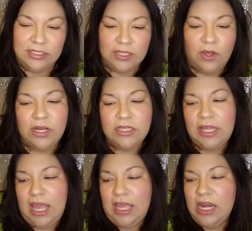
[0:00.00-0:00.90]
go ahead and
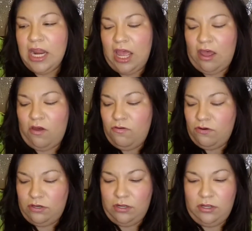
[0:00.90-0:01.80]
take it out.
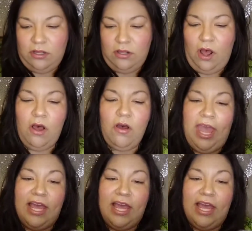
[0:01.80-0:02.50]
Okay,